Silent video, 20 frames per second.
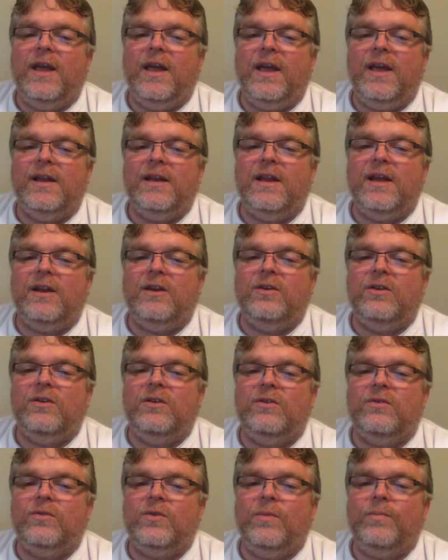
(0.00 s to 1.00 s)
and a
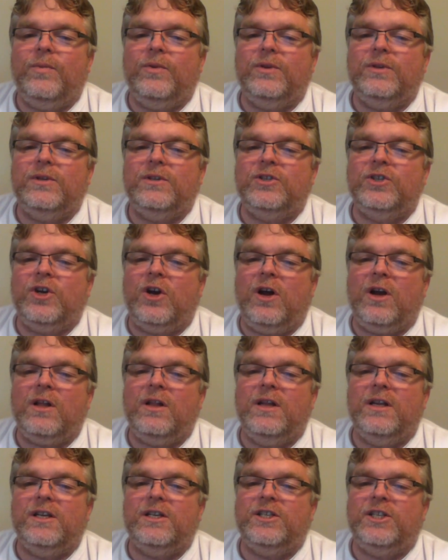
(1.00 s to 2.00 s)
Triple
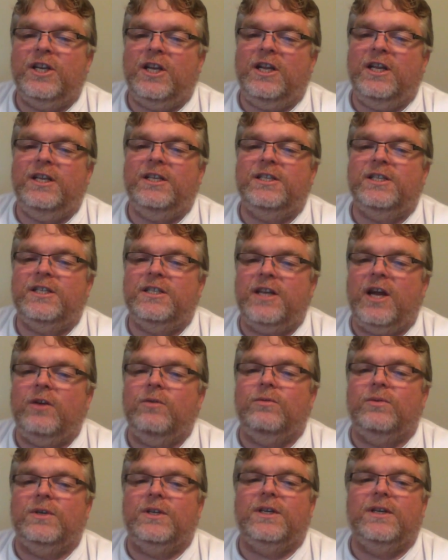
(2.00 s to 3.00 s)
Chocolate Chili
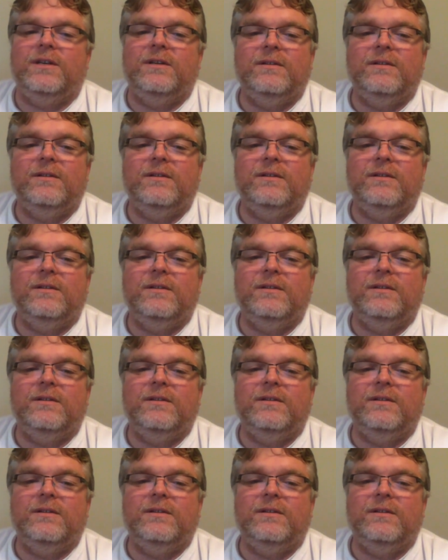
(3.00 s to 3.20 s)
Stout.